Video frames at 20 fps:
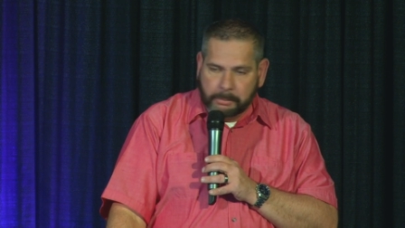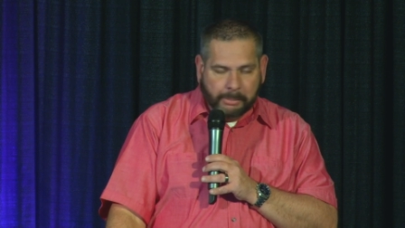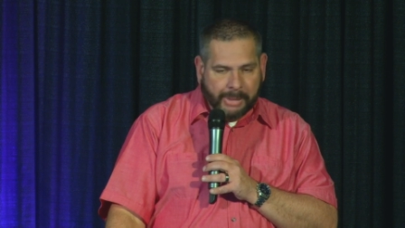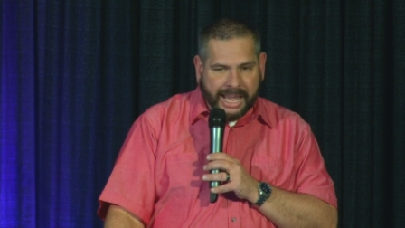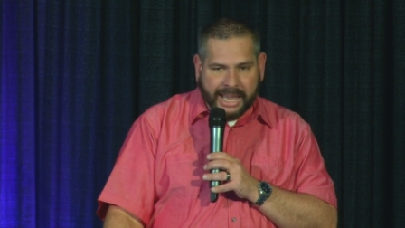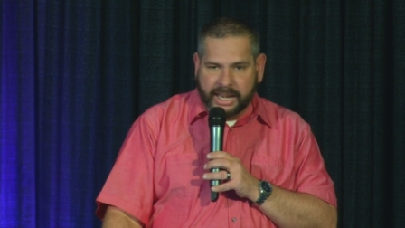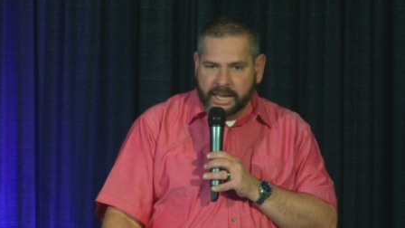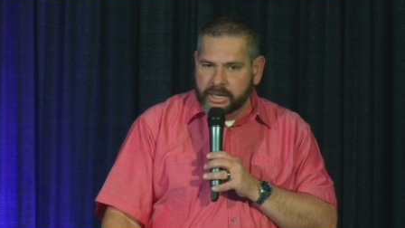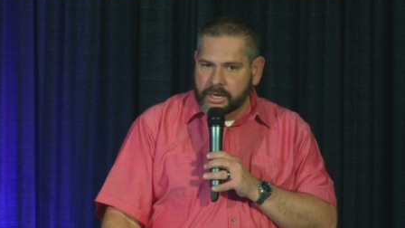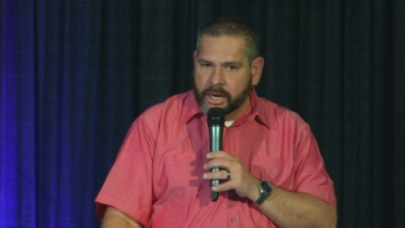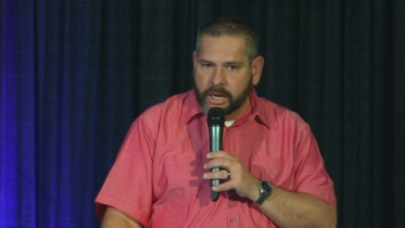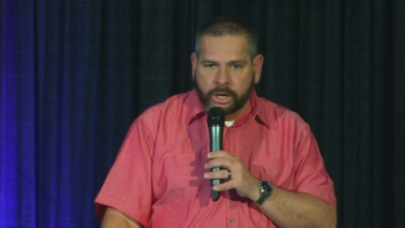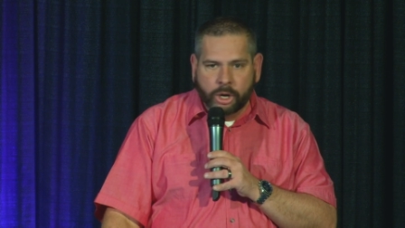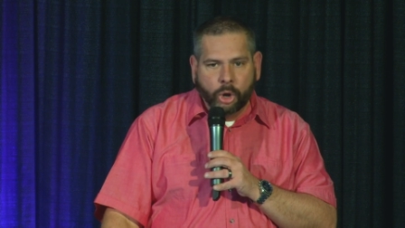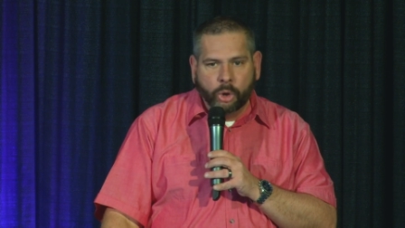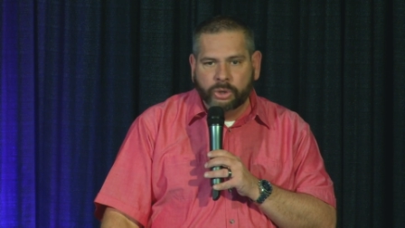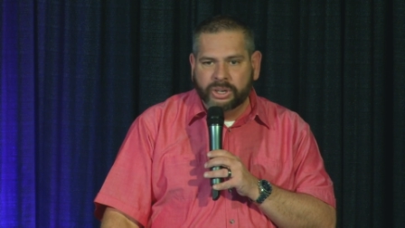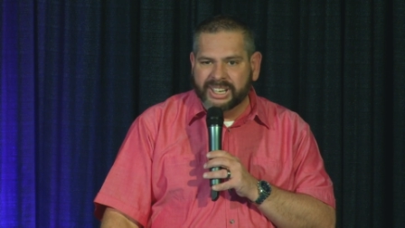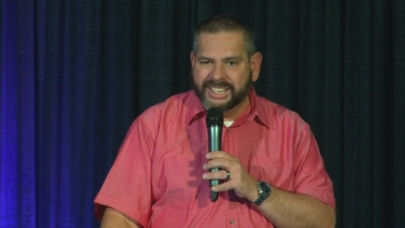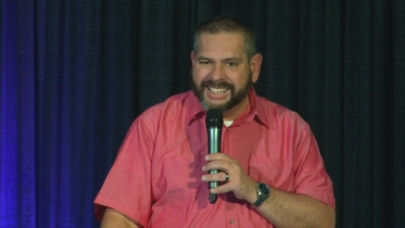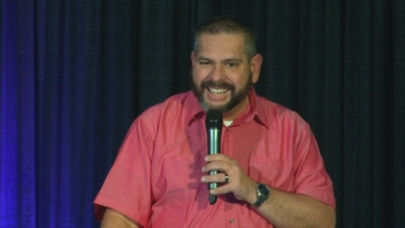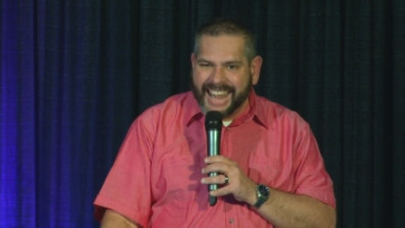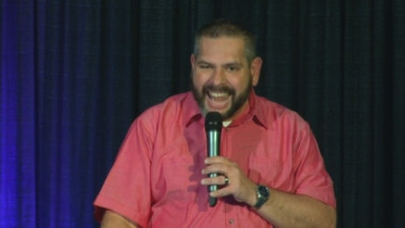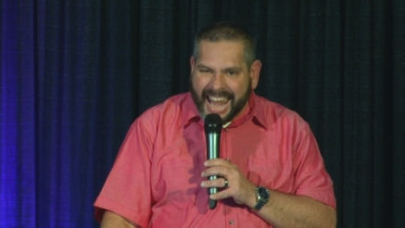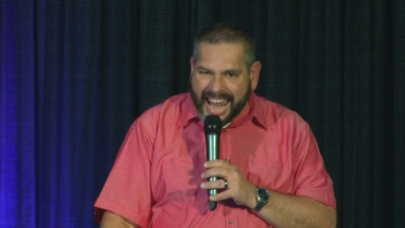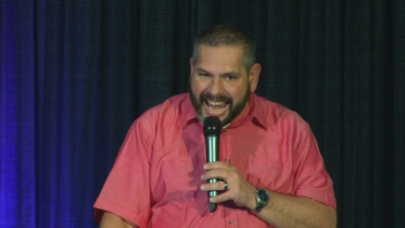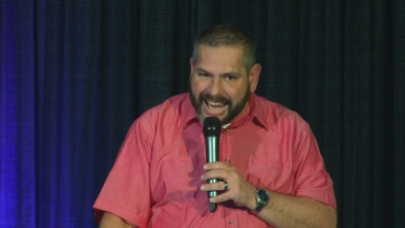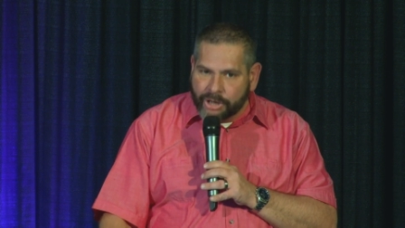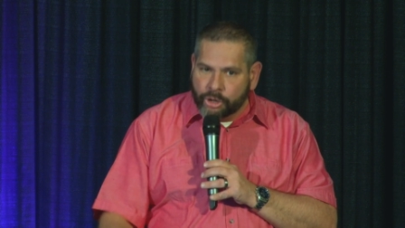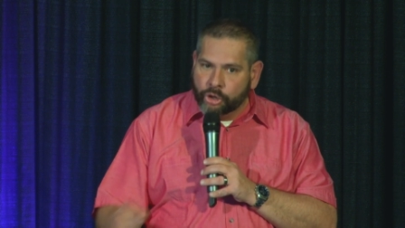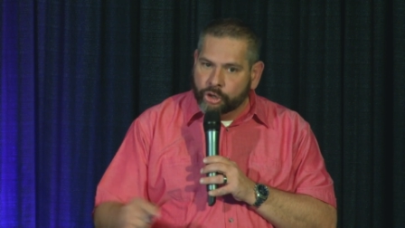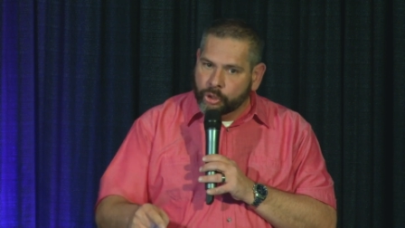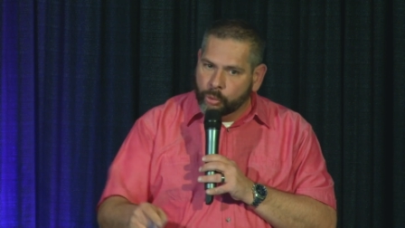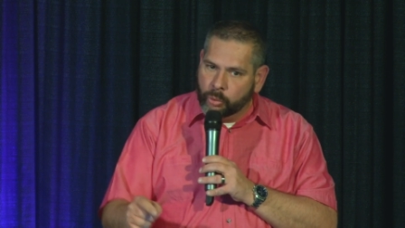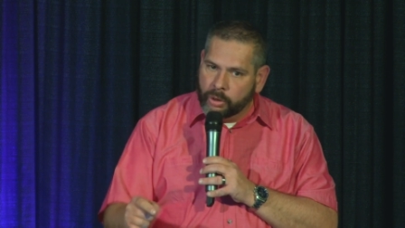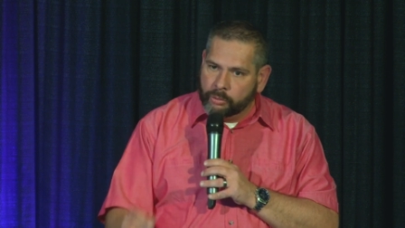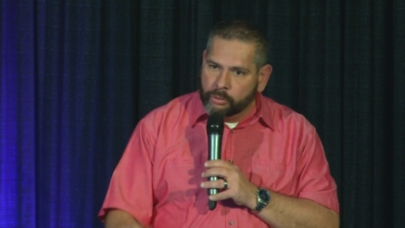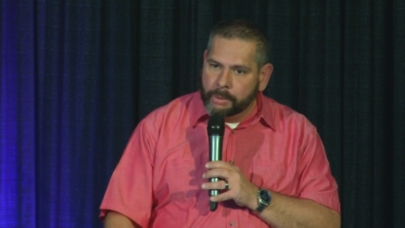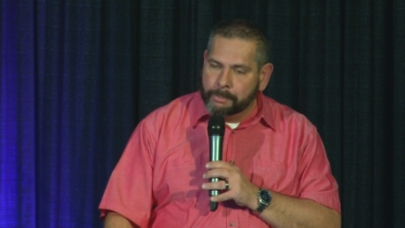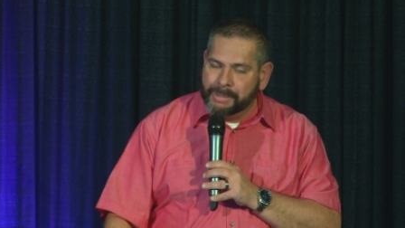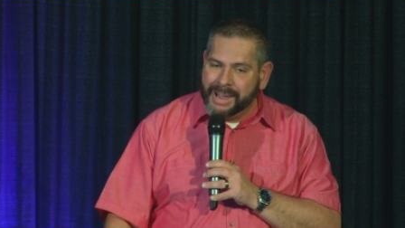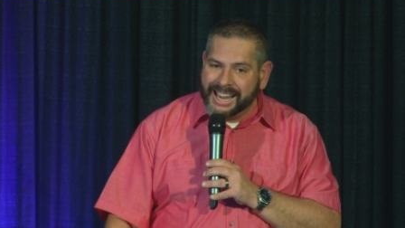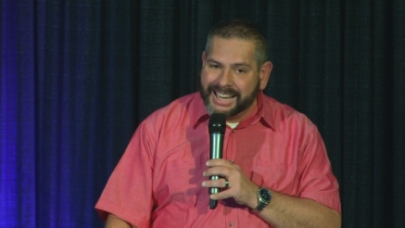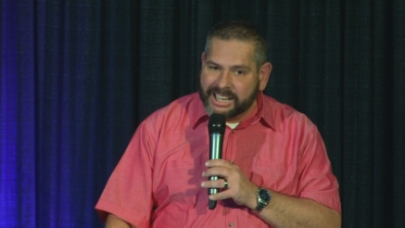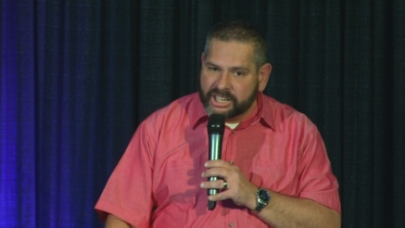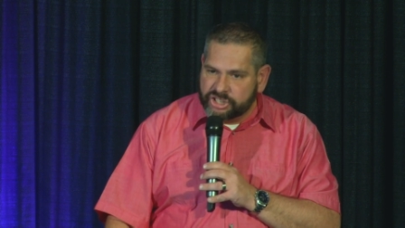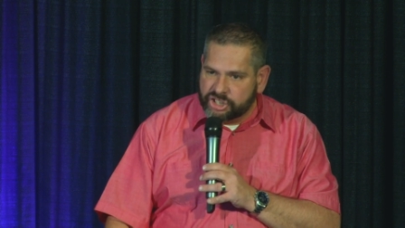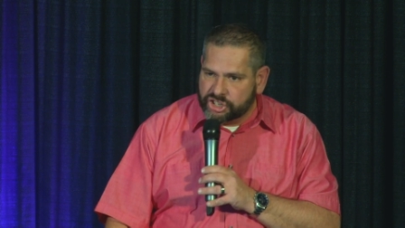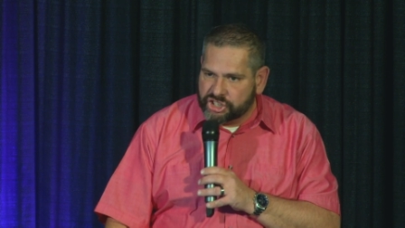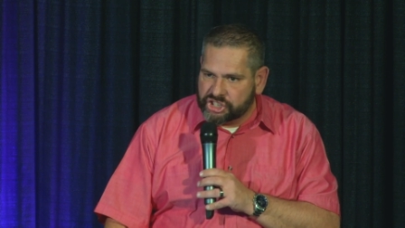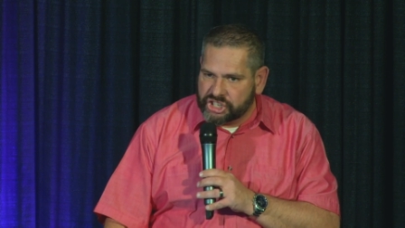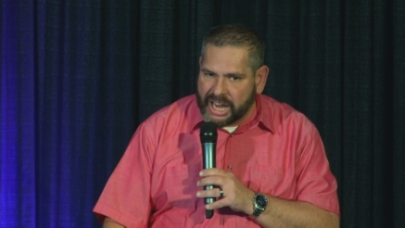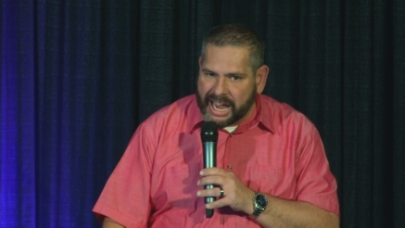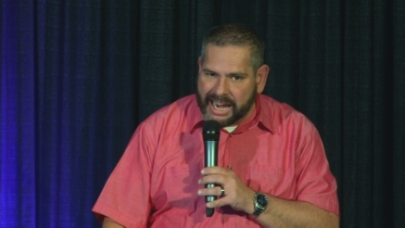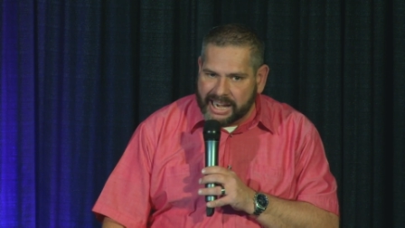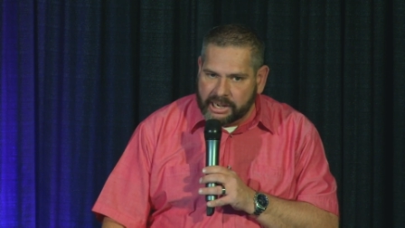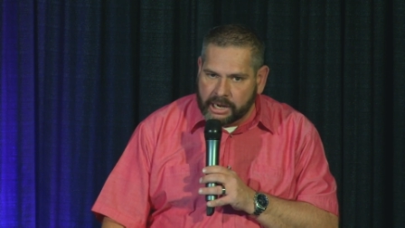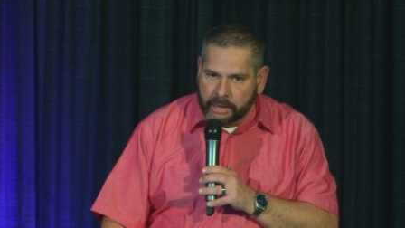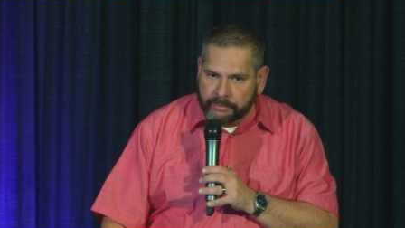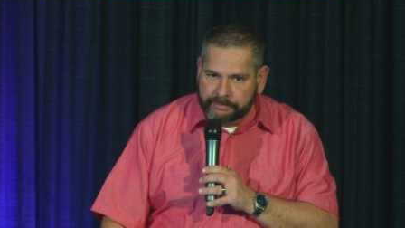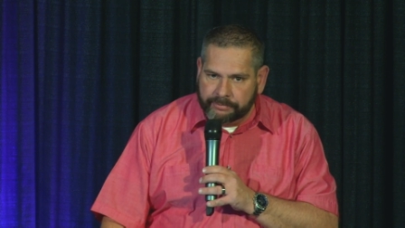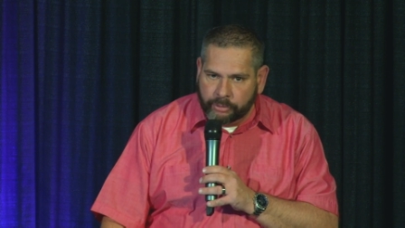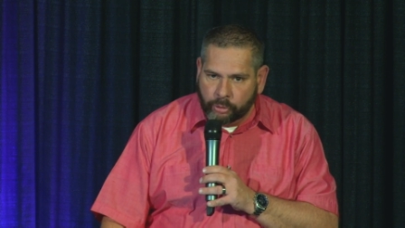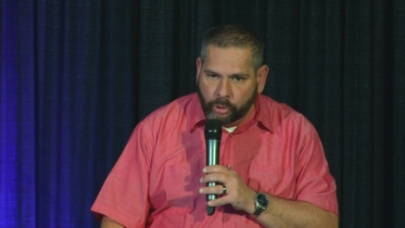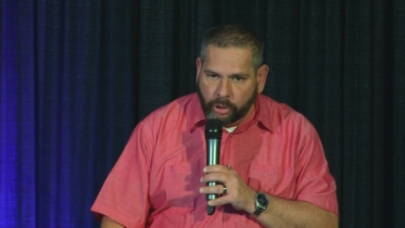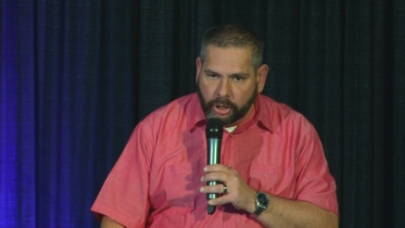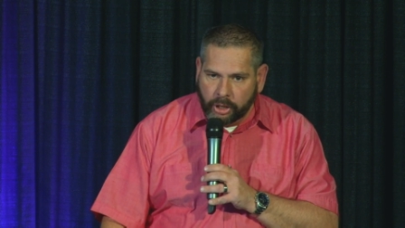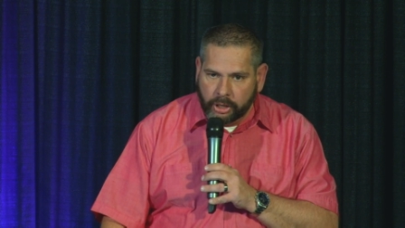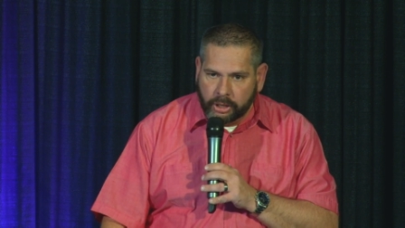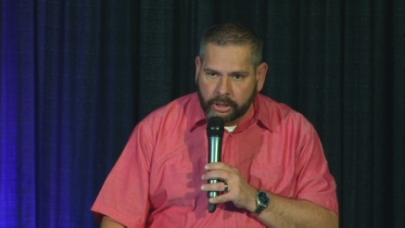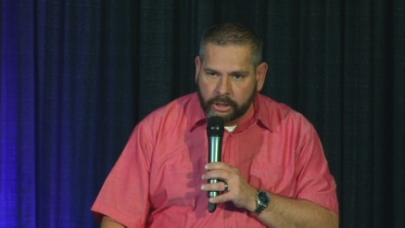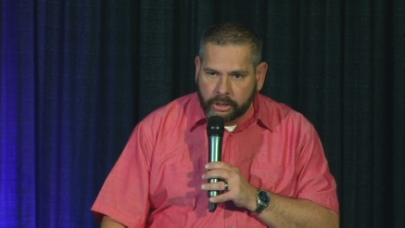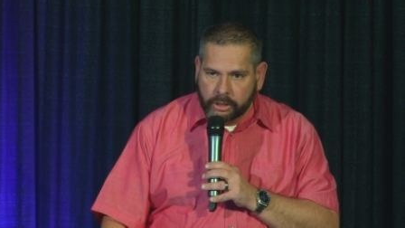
man, it doesn't hold a candle to what Rebecca just signed up for.